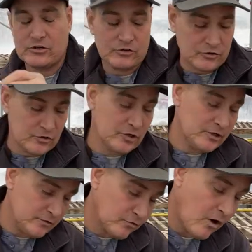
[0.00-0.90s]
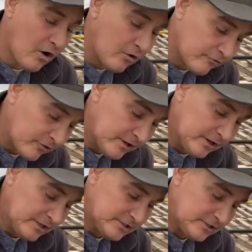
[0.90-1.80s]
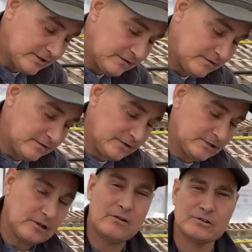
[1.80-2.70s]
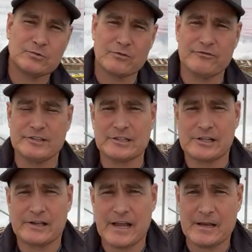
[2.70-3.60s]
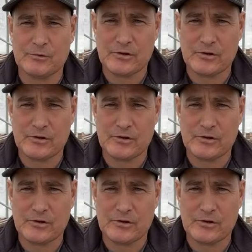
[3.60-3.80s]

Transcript: good draw for us that as long as we're physically able to